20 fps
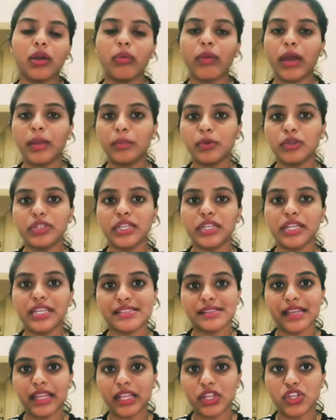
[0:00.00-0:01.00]
one more thing is
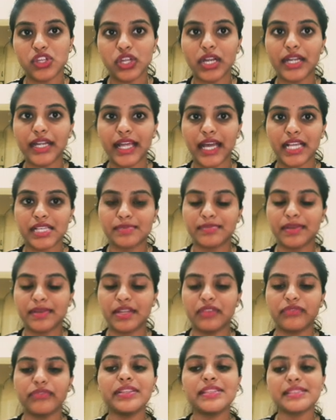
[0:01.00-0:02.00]
the initial tax
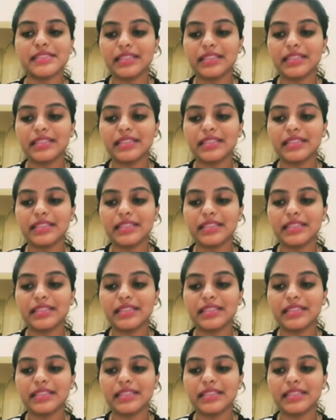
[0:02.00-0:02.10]
benefits.